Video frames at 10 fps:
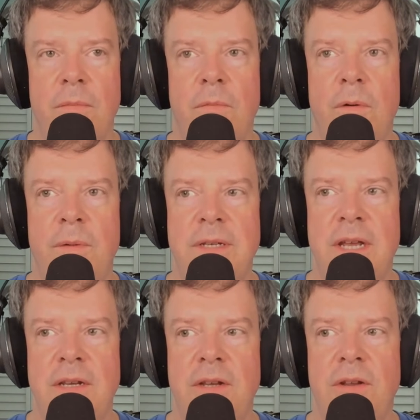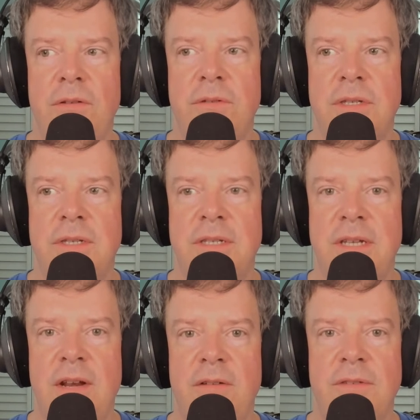what we tend to do is,
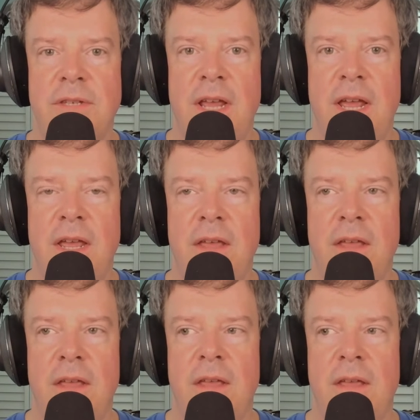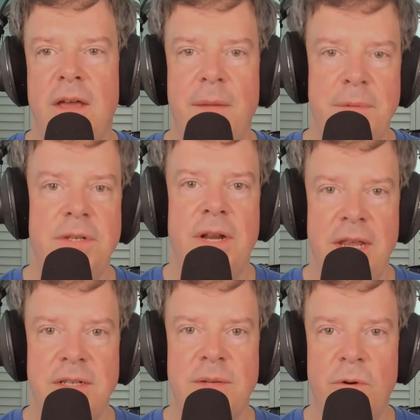instead of saying, I'm just going to
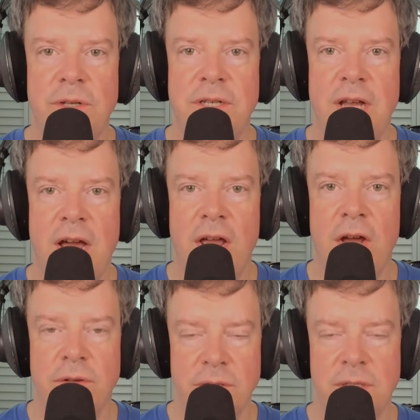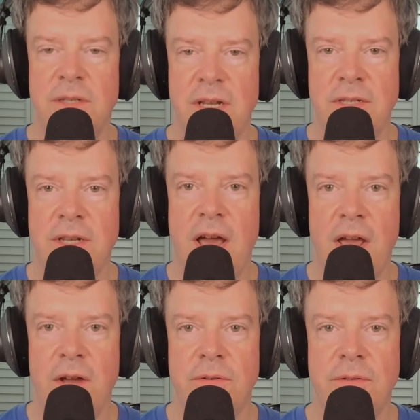get to more CIOs, let's say
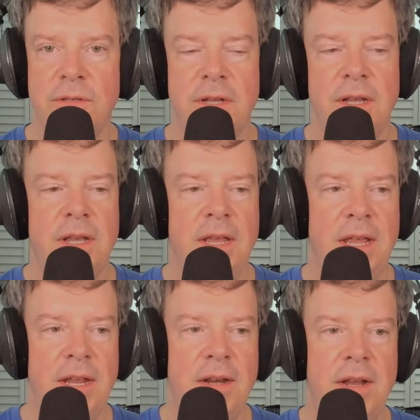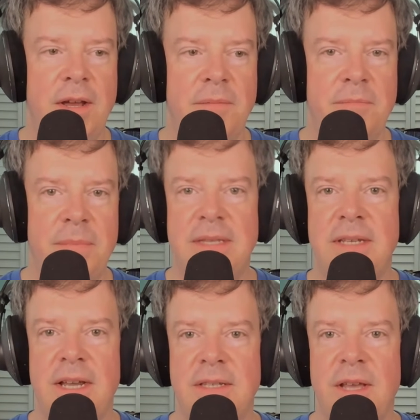CIOs in
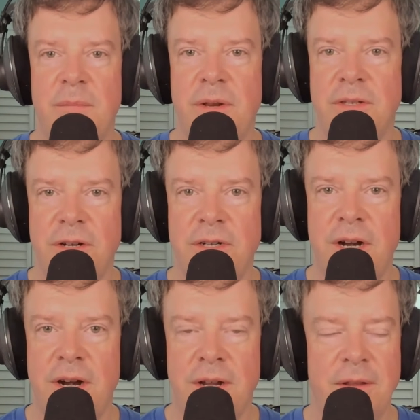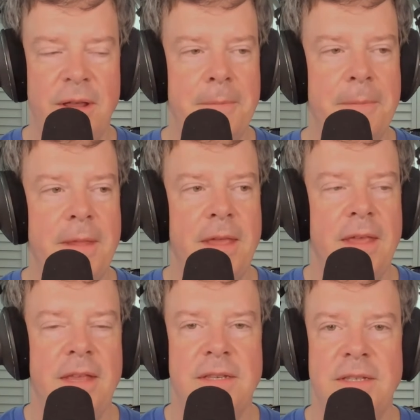mid-sized companies are your target, okay?
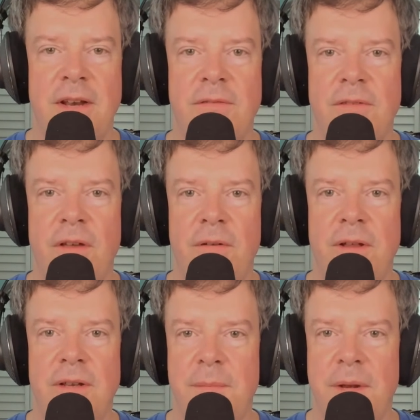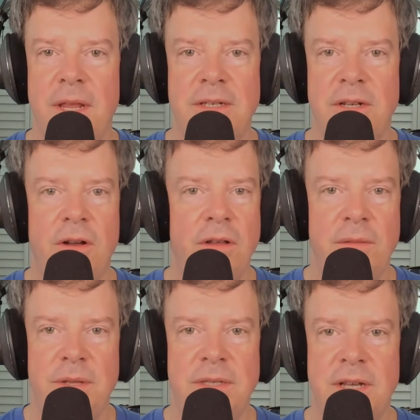Instead of going, I'm going to get to all the
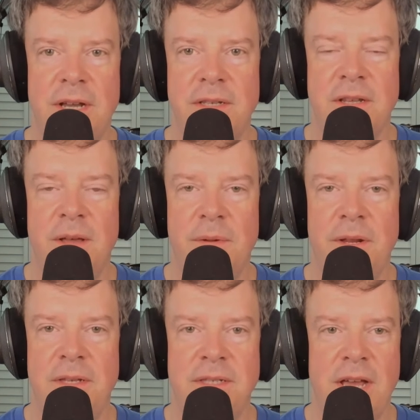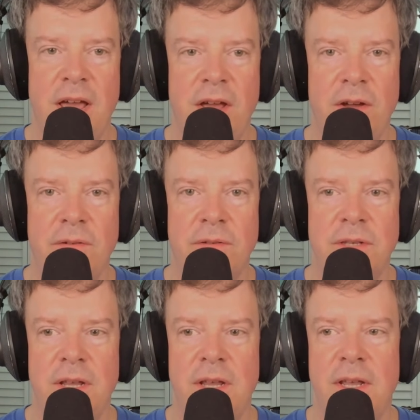mid-sized company
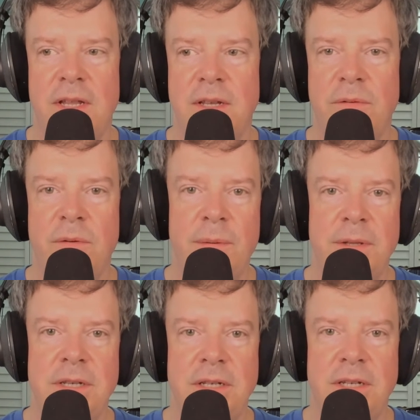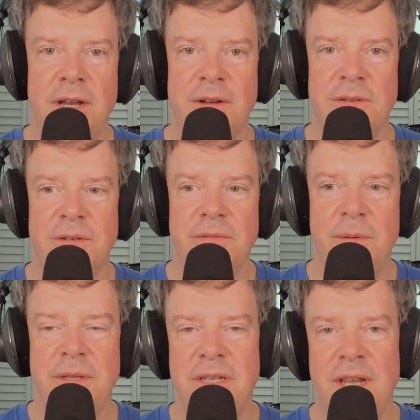CIOs, it's like, well, what about CTOs, or what
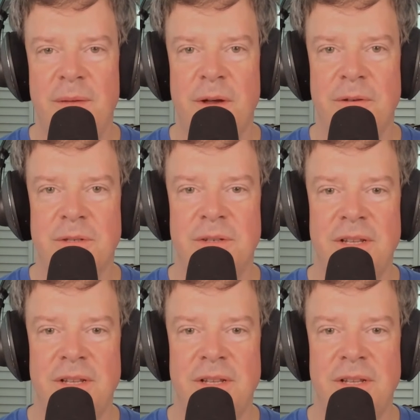about CMOs, or